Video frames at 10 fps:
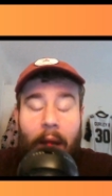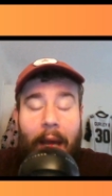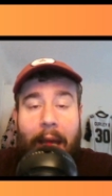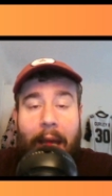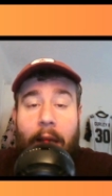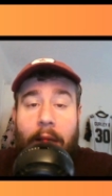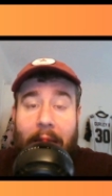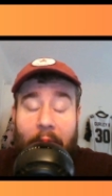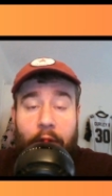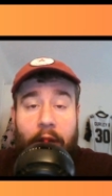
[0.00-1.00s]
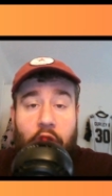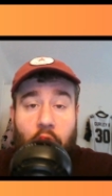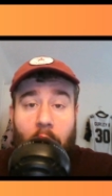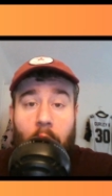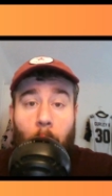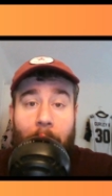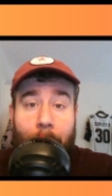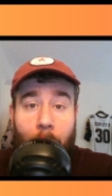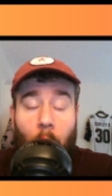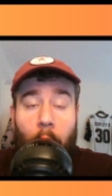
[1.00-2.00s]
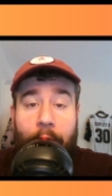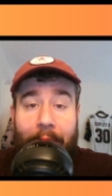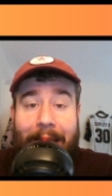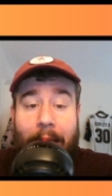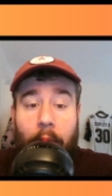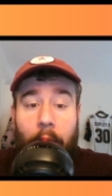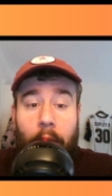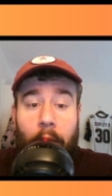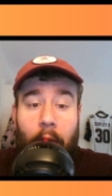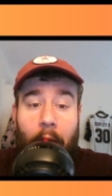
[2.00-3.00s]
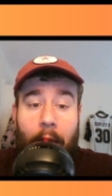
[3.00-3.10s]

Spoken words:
He can definitely struggle with more physical